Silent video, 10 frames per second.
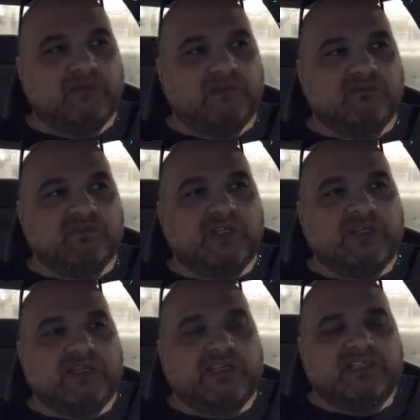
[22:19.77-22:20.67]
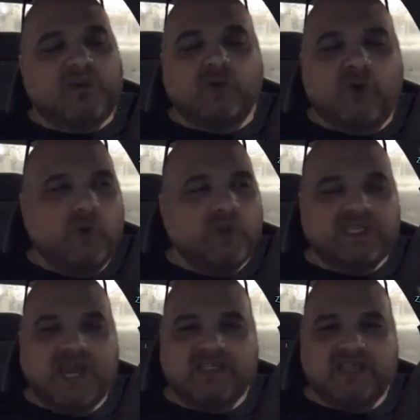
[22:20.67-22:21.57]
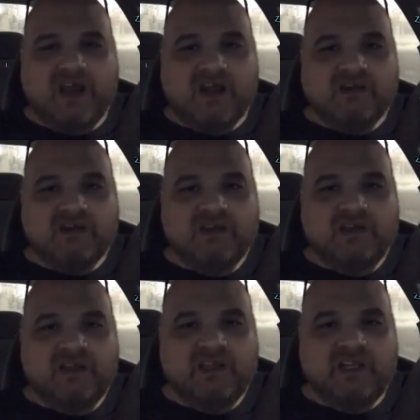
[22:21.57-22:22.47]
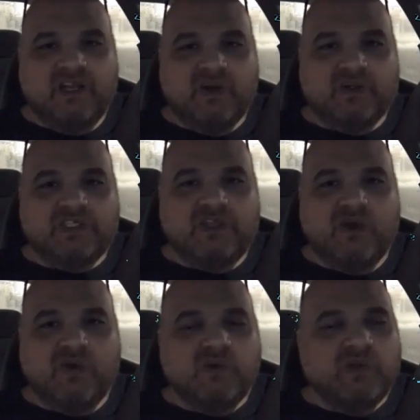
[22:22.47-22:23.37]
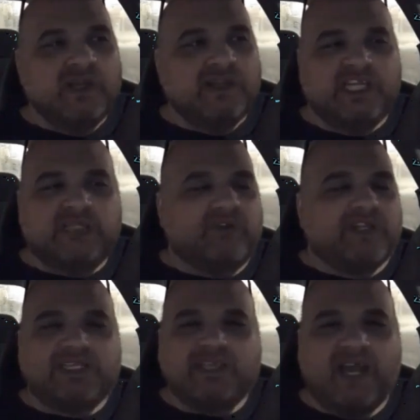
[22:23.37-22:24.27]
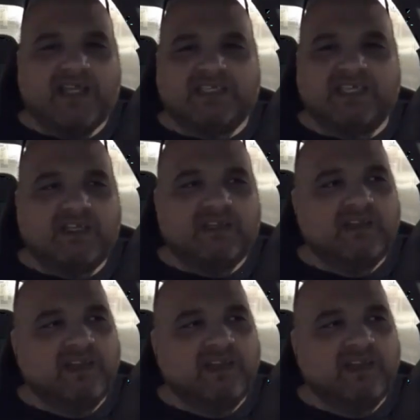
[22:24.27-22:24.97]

really don't know who these guys are. You know, there's no they just bring these guys in.